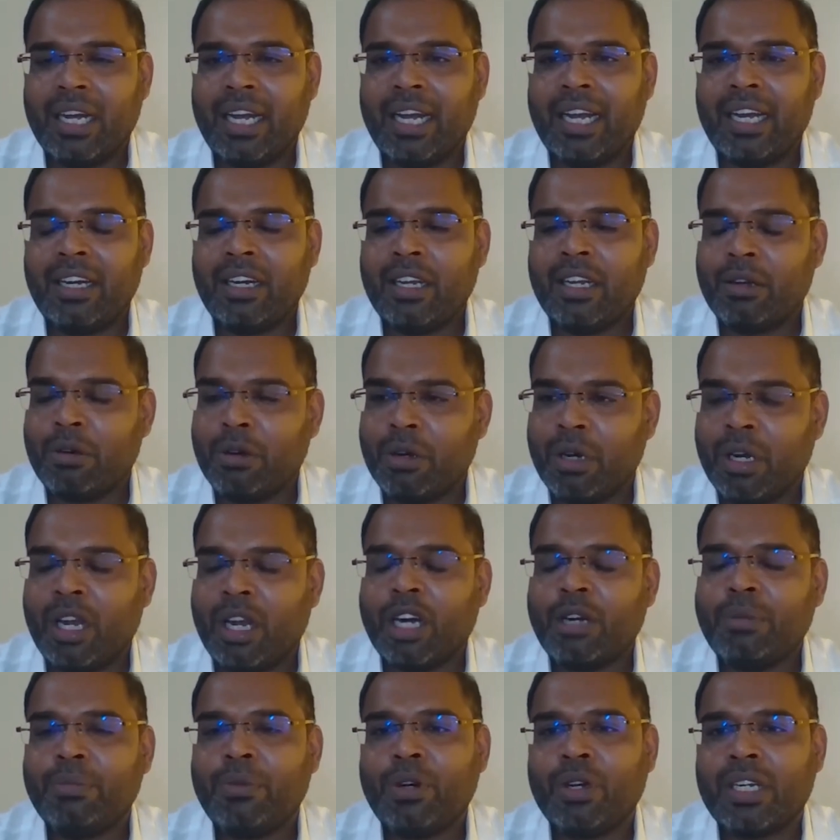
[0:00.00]
and a
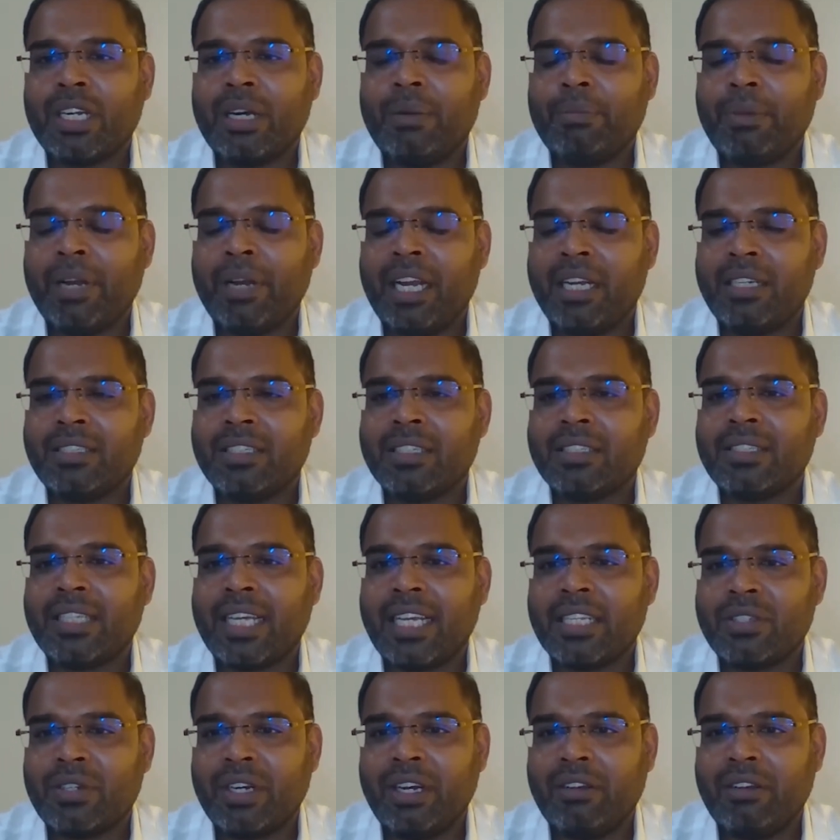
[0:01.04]
lot more compliances,
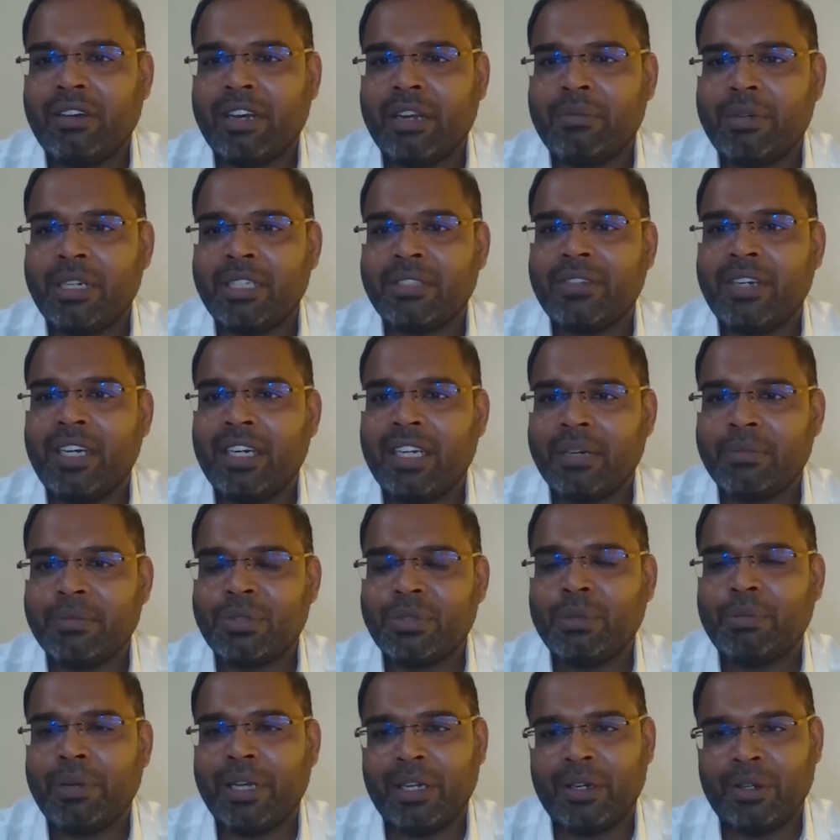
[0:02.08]
statutory requirements when it comes
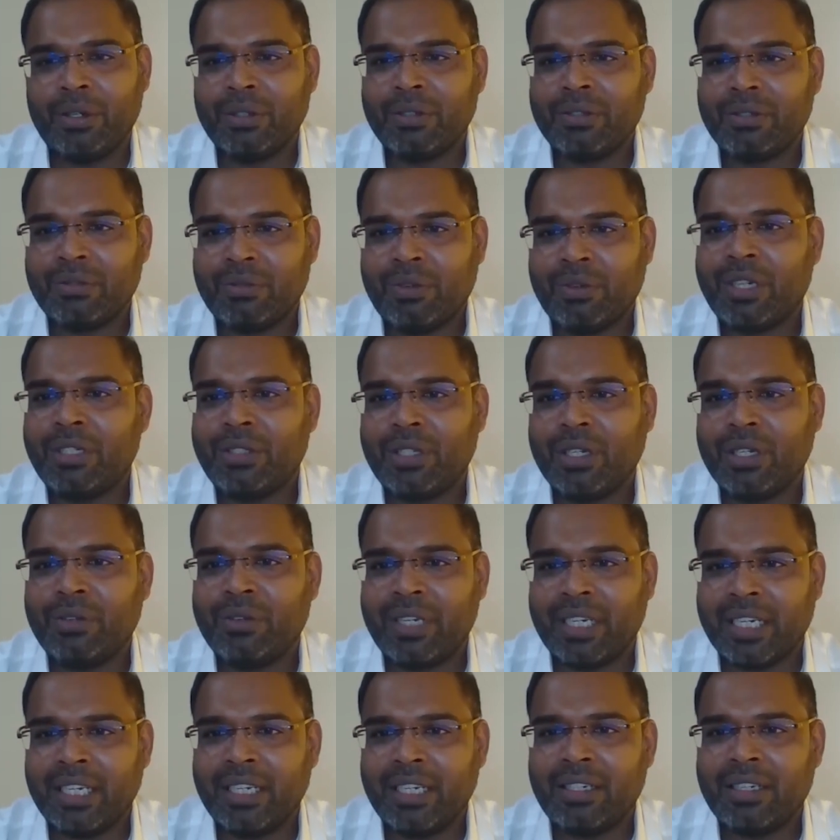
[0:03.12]
to payroll
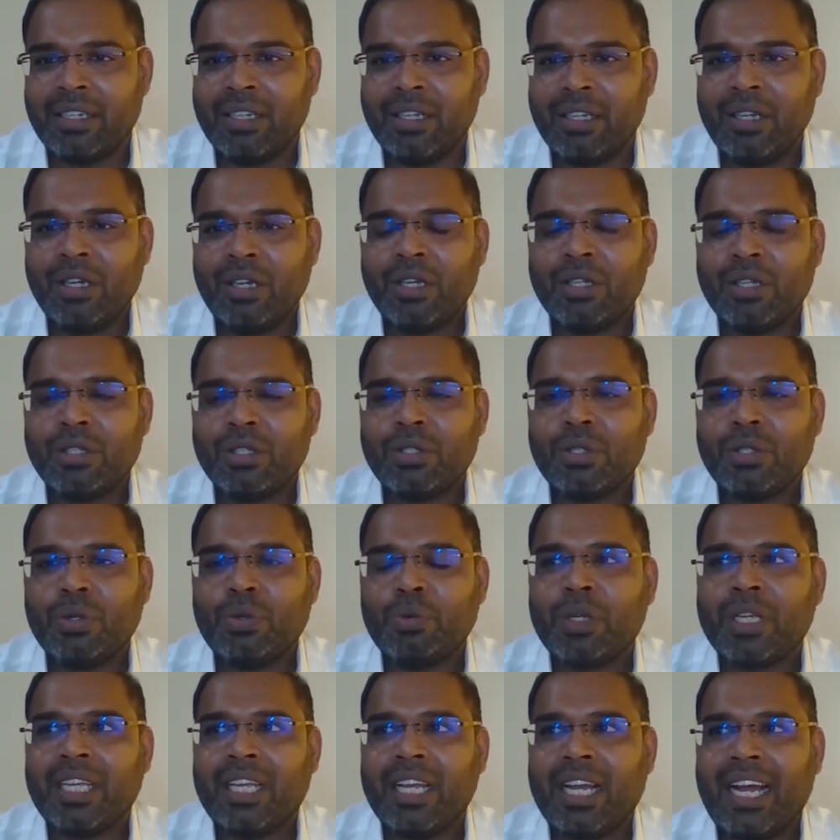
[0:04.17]
whatsoever, right?
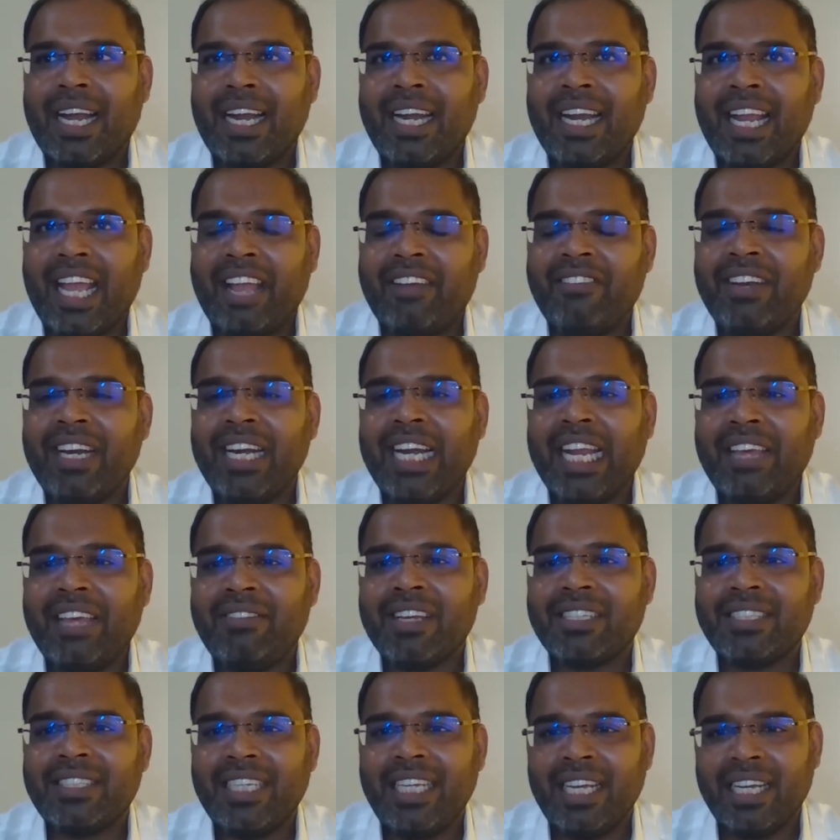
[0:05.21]
So, and every day
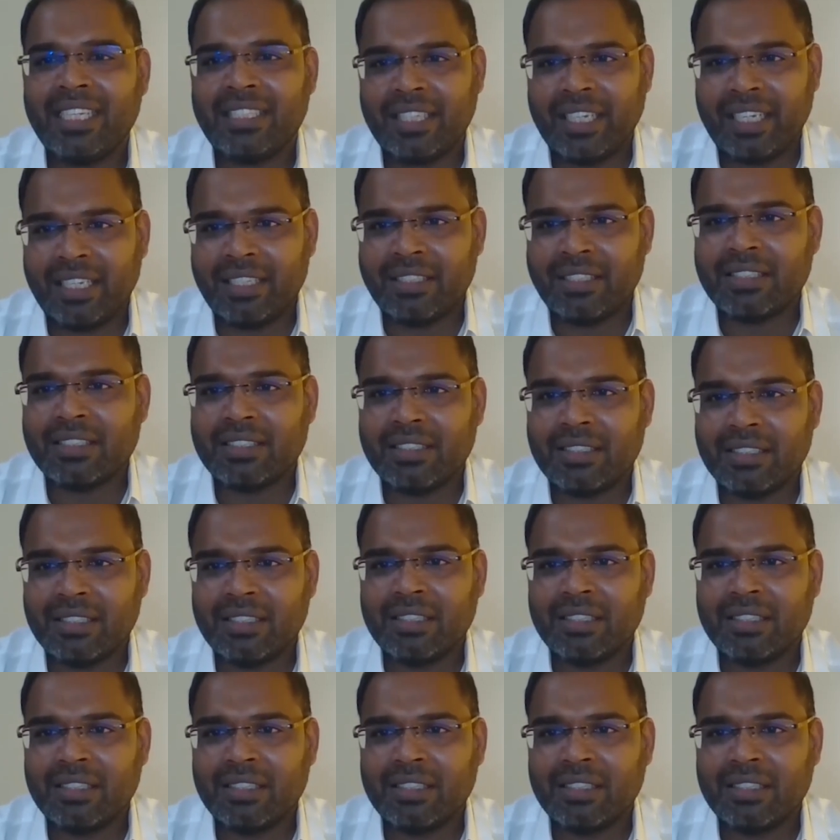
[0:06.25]
we are seeing a change.